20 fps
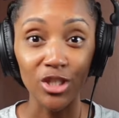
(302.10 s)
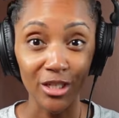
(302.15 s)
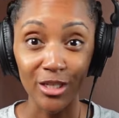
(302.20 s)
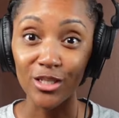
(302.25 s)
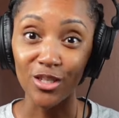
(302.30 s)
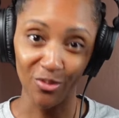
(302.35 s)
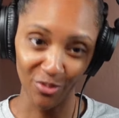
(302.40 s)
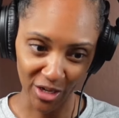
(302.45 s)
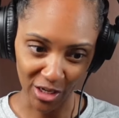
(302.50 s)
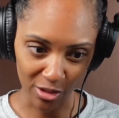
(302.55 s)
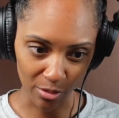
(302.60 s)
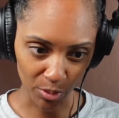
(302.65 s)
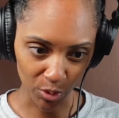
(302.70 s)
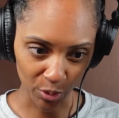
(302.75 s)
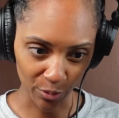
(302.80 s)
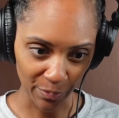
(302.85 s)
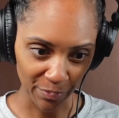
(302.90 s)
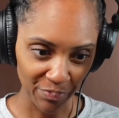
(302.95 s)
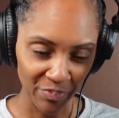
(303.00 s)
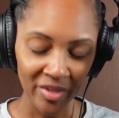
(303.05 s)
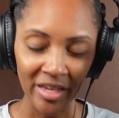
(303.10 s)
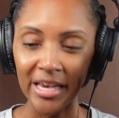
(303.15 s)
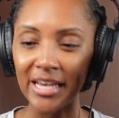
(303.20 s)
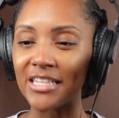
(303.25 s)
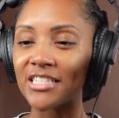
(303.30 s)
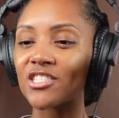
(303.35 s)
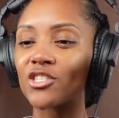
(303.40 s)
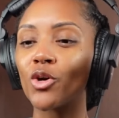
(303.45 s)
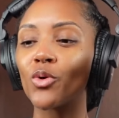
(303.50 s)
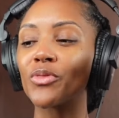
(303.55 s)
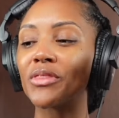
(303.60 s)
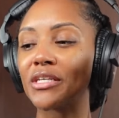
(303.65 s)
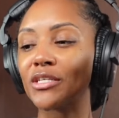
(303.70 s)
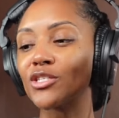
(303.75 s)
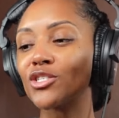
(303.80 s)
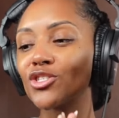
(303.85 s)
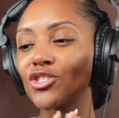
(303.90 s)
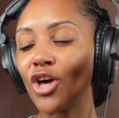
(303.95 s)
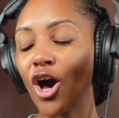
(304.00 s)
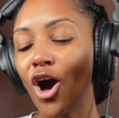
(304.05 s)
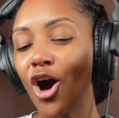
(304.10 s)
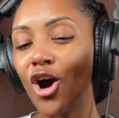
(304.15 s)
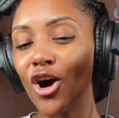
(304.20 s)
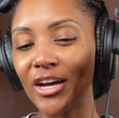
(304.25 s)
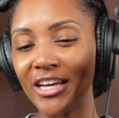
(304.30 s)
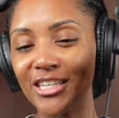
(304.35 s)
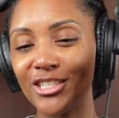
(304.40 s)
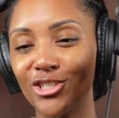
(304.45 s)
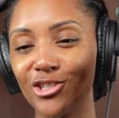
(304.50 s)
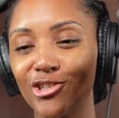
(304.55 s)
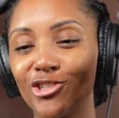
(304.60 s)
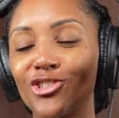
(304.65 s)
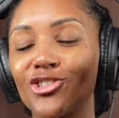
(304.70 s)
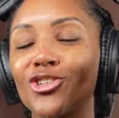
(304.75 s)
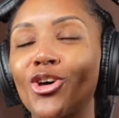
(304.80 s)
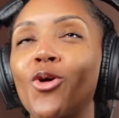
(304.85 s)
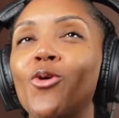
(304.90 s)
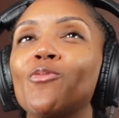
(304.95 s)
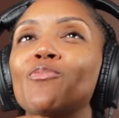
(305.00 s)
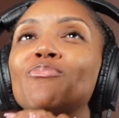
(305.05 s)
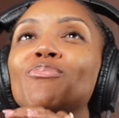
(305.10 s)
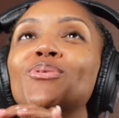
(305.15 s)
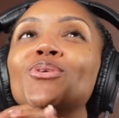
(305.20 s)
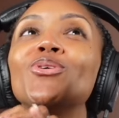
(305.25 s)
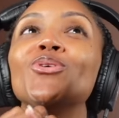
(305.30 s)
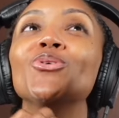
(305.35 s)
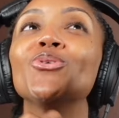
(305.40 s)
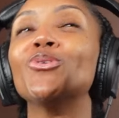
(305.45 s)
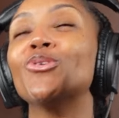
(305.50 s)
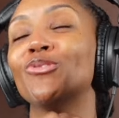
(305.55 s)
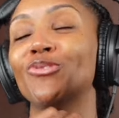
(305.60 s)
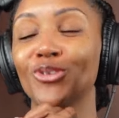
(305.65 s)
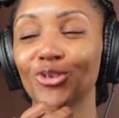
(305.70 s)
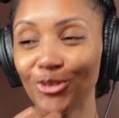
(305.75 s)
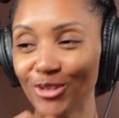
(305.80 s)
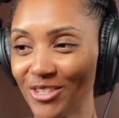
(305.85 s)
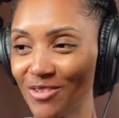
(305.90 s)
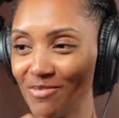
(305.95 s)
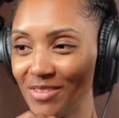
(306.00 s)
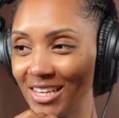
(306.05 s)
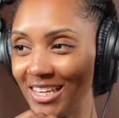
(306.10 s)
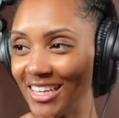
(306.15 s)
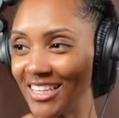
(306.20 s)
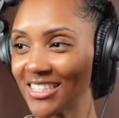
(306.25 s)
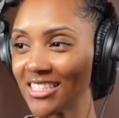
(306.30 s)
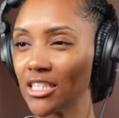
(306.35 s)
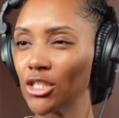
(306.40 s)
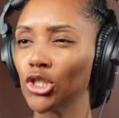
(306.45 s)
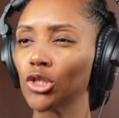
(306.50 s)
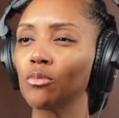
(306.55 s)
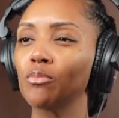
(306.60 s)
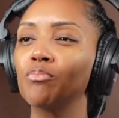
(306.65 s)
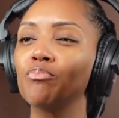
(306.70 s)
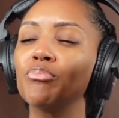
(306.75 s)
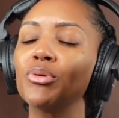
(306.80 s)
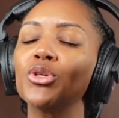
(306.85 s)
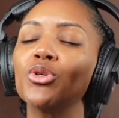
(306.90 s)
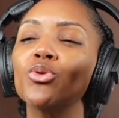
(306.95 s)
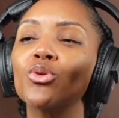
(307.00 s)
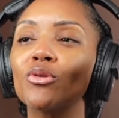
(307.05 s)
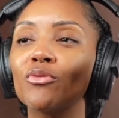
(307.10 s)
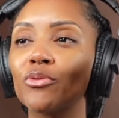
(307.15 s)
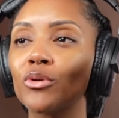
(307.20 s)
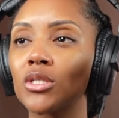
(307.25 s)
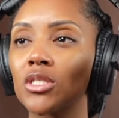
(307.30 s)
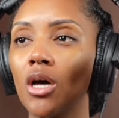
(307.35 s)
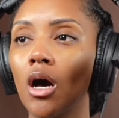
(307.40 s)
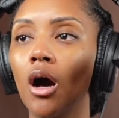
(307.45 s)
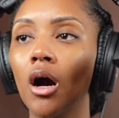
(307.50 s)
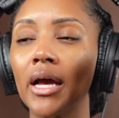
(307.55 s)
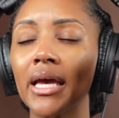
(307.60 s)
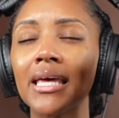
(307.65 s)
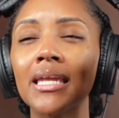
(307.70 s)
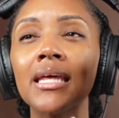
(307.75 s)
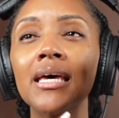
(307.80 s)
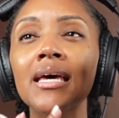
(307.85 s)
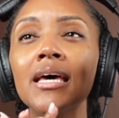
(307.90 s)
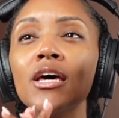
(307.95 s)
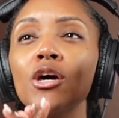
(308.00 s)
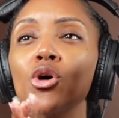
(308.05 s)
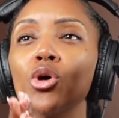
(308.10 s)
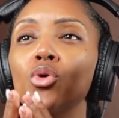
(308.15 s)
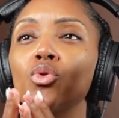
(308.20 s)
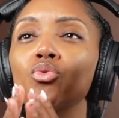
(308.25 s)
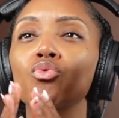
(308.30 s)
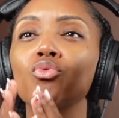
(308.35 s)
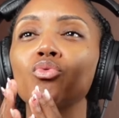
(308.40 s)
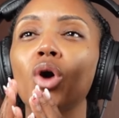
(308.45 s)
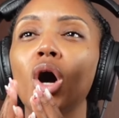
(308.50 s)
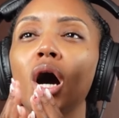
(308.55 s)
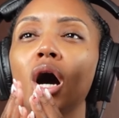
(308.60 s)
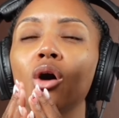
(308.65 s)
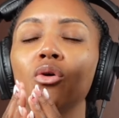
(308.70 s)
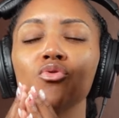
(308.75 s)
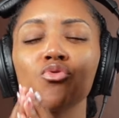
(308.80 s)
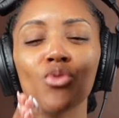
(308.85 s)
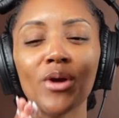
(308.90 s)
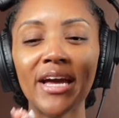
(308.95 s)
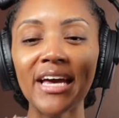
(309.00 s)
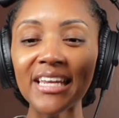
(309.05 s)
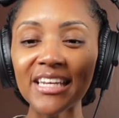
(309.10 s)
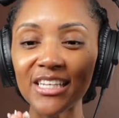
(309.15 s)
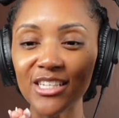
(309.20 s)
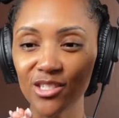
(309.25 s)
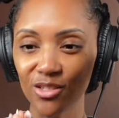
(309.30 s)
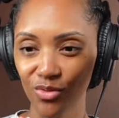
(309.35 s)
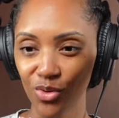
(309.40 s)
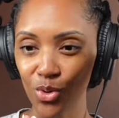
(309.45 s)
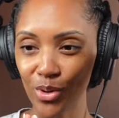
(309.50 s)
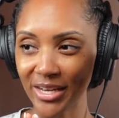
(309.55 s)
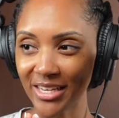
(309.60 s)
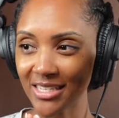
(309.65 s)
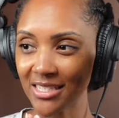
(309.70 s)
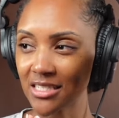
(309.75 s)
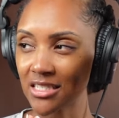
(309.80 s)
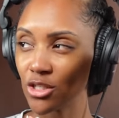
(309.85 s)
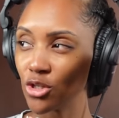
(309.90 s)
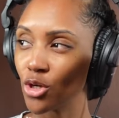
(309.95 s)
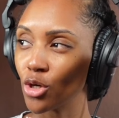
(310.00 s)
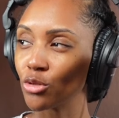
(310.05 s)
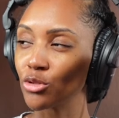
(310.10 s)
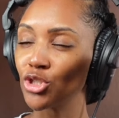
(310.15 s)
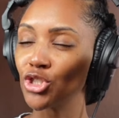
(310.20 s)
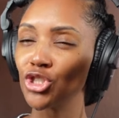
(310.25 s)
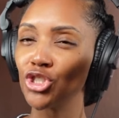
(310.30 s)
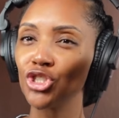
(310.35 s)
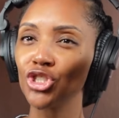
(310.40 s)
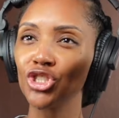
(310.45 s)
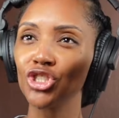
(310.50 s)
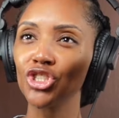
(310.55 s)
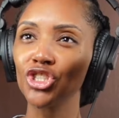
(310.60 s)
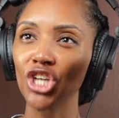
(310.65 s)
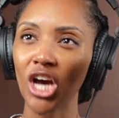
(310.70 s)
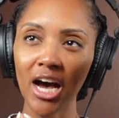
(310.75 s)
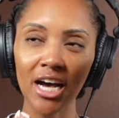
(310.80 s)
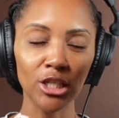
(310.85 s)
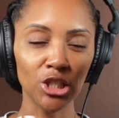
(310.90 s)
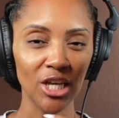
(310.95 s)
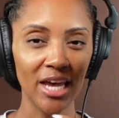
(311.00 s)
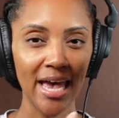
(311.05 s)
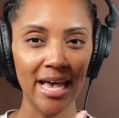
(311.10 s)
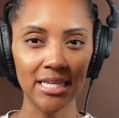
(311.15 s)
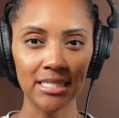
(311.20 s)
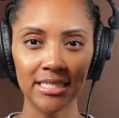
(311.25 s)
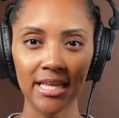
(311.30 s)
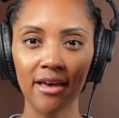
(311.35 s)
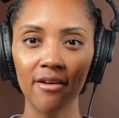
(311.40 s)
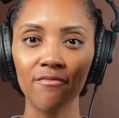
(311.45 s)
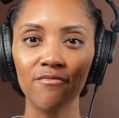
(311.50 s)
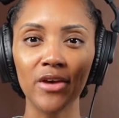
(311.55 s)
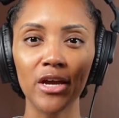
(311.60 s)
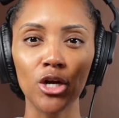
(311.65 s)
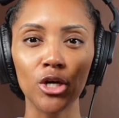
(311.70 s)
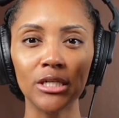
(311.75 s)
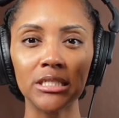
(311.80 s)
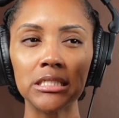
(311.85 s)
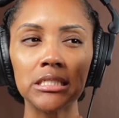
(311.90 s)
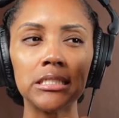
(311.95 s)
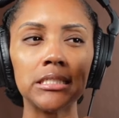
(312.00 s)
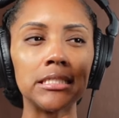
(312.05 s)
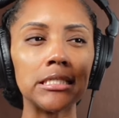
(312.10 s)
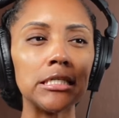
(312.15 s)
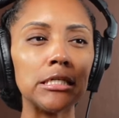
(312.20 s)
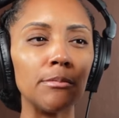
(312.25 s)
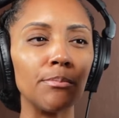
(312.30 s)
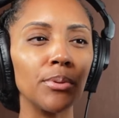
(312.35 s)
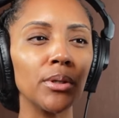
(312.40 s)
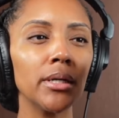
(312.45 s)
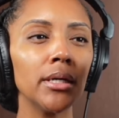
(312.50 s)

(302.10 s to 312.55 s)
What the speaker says: is available. And so this song is just so beautiful to me. It's such a beautiful song. And Randy's voice, you know, Josh has that very deep